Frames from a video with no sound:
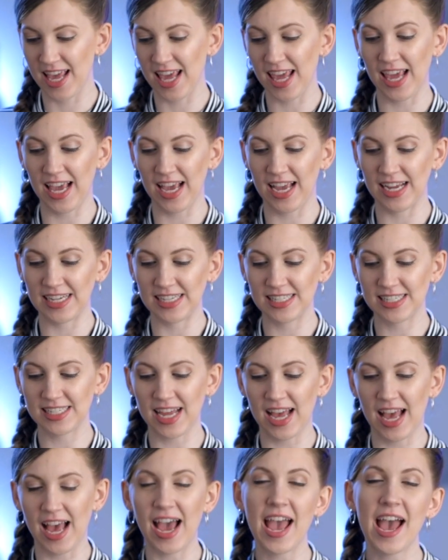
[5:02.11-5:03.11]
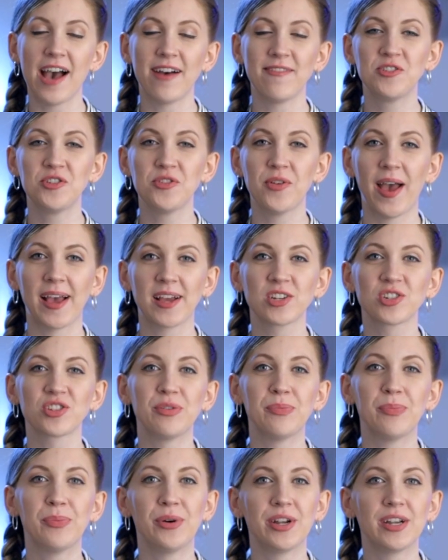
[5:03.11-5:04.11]
and I have to
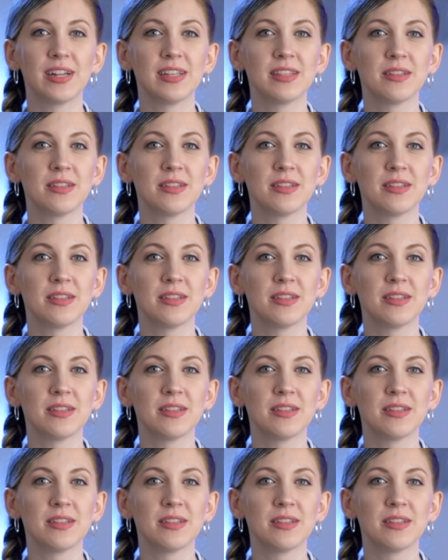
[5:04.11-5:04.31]
actually put it in